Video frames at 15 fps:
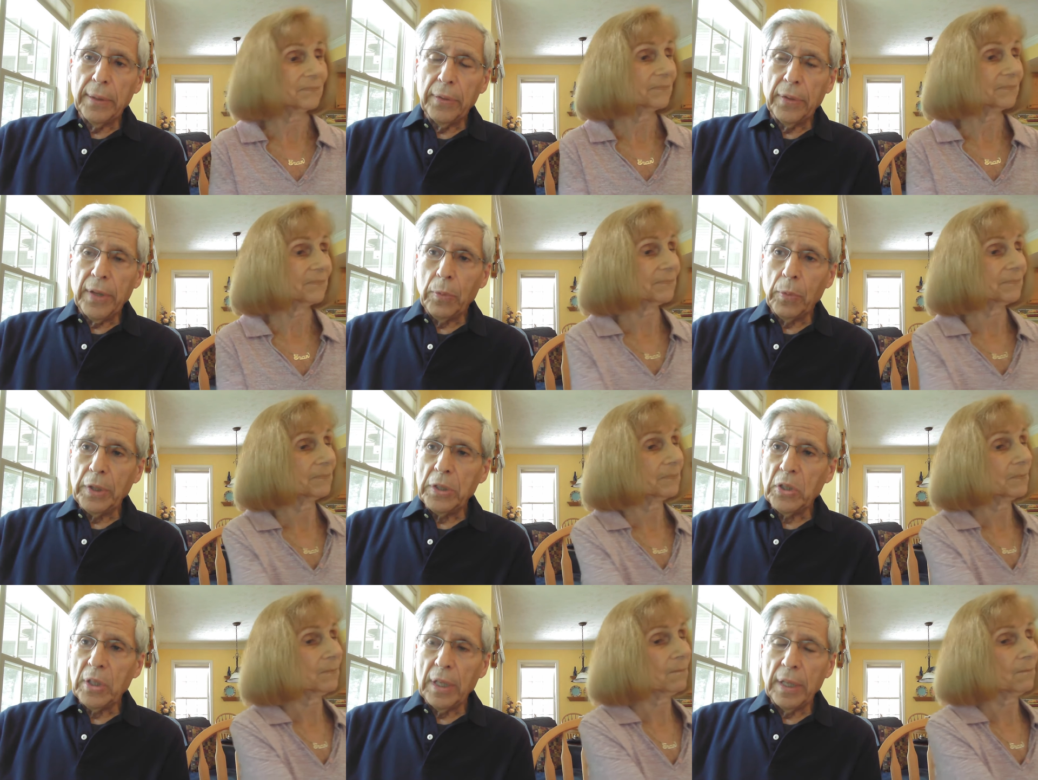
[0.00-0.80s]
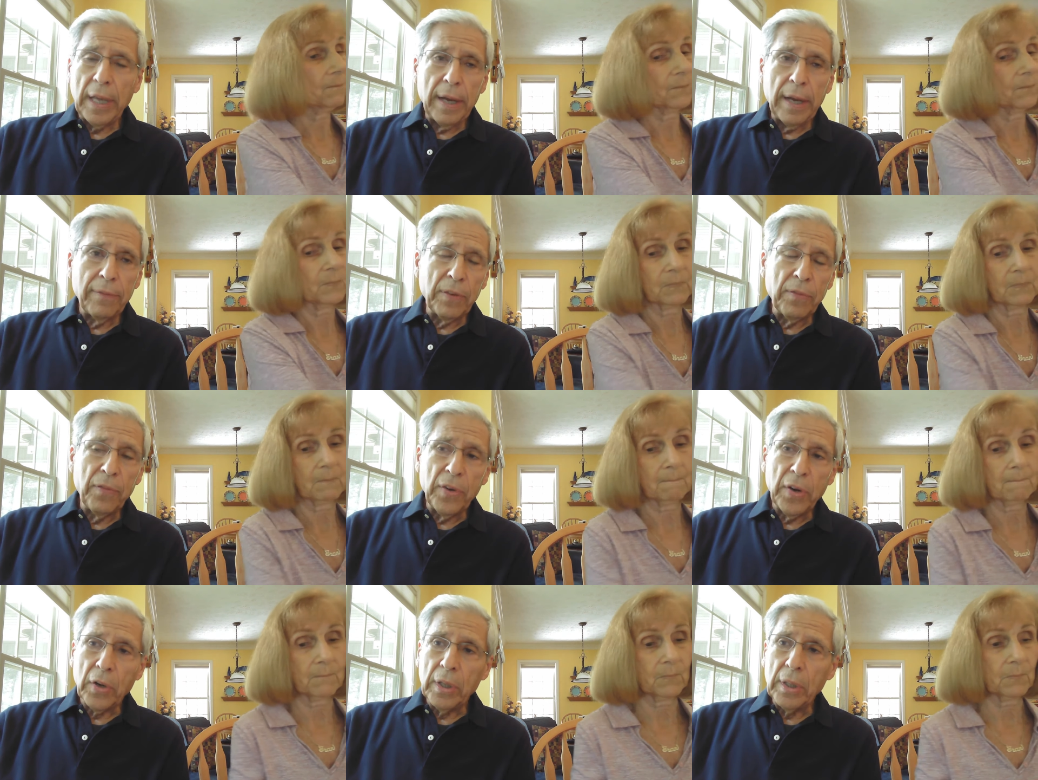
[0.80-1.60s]
Speaker 1: They have a
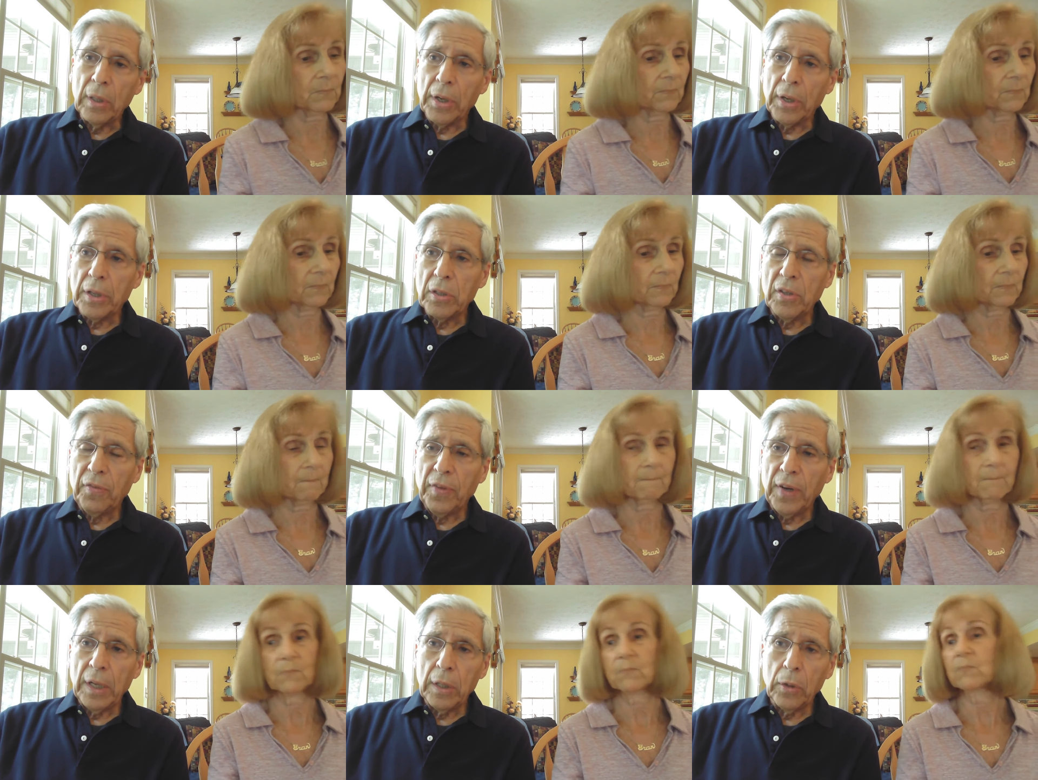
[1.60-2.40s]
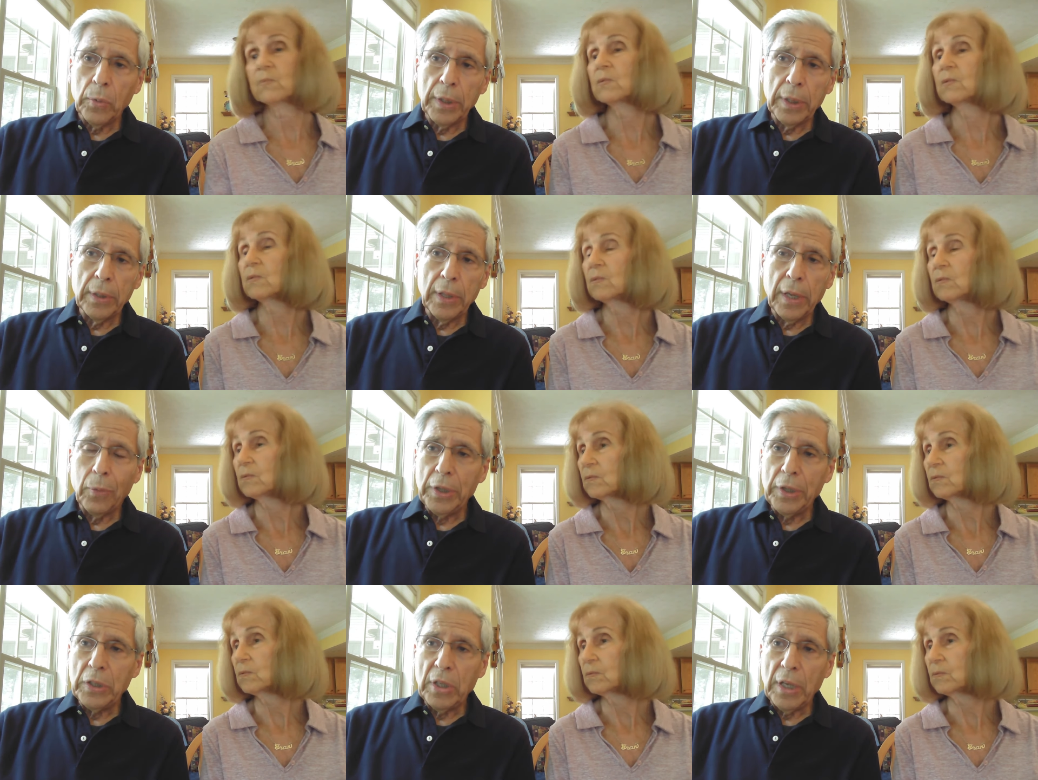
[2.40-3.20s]
very large following. They
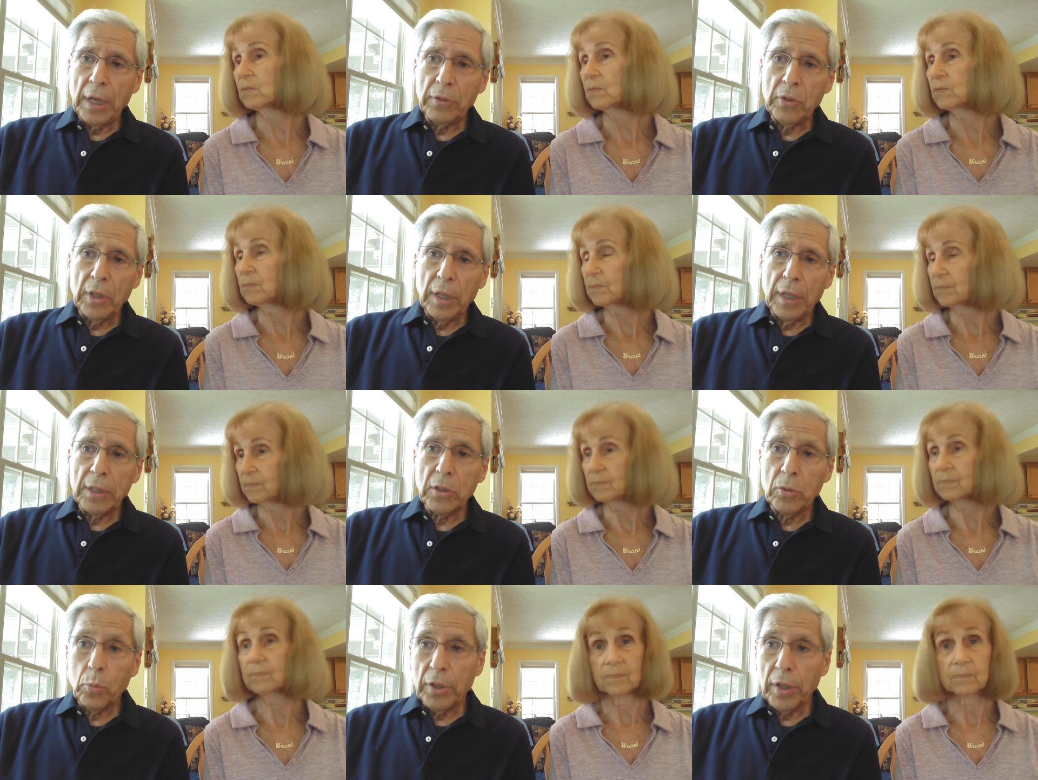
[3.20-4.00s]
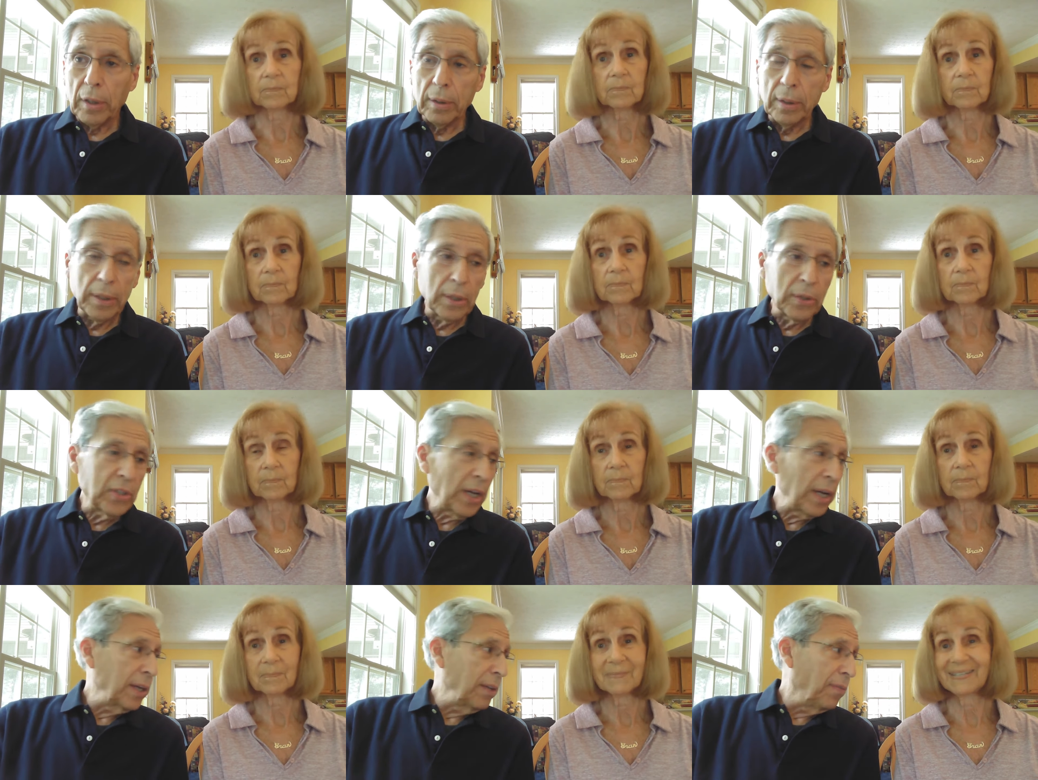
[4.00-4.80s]
reached out to us with our little
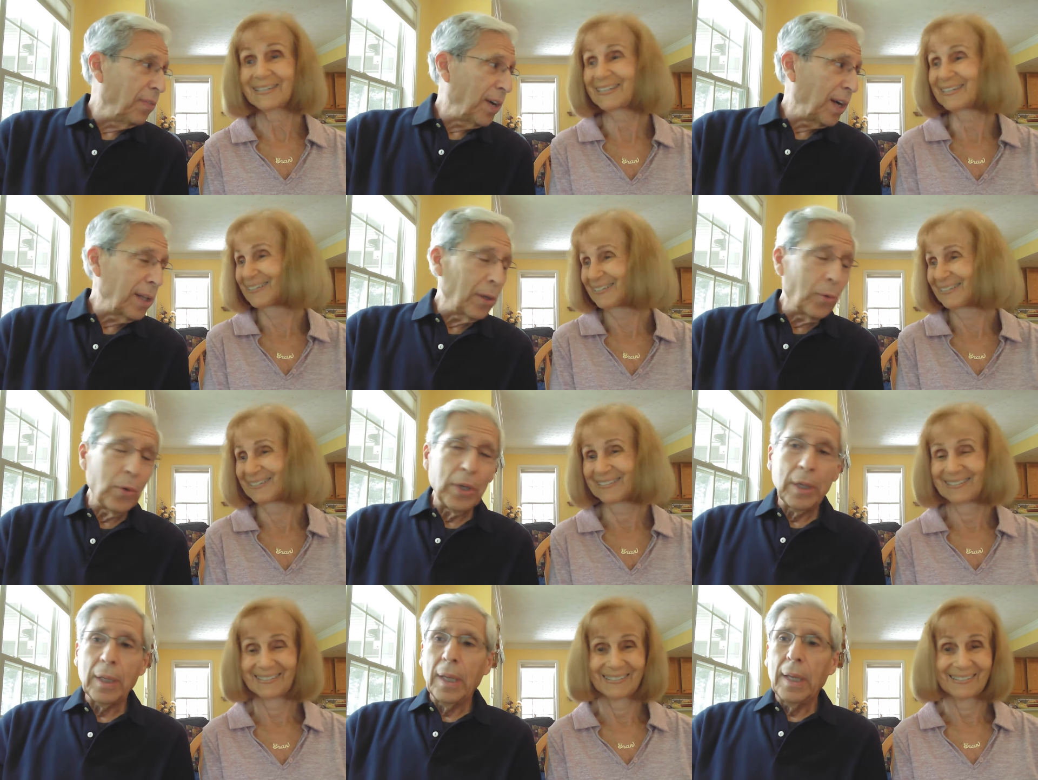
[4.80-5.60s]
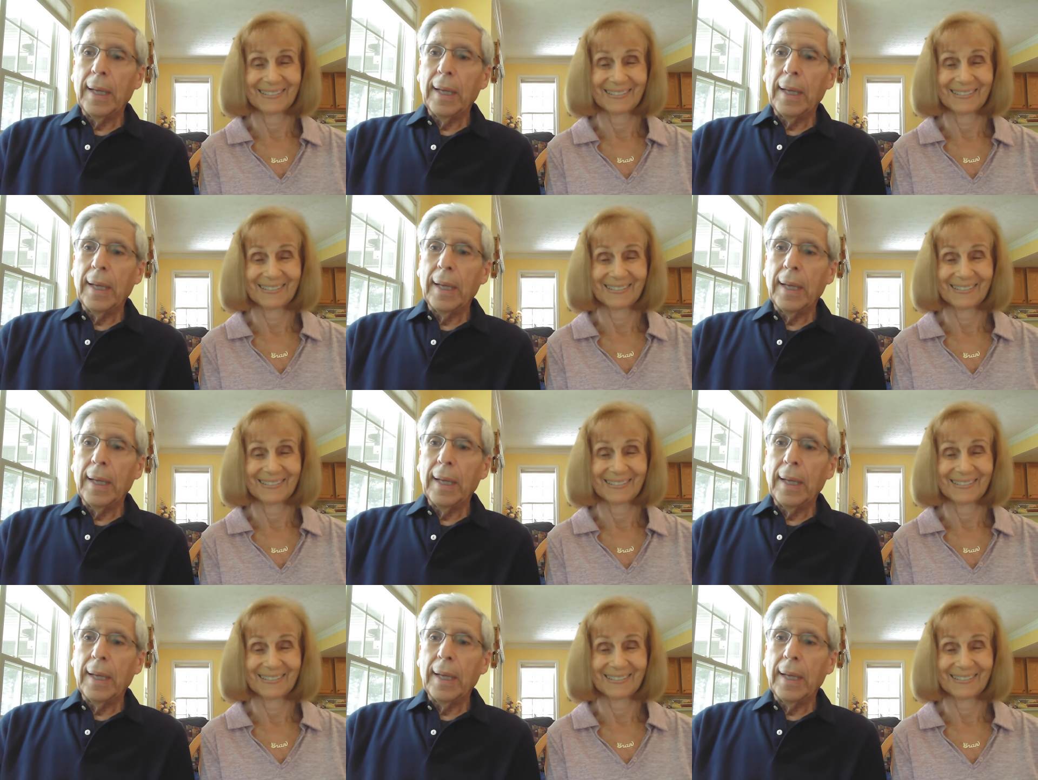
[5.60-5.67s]
tiny following,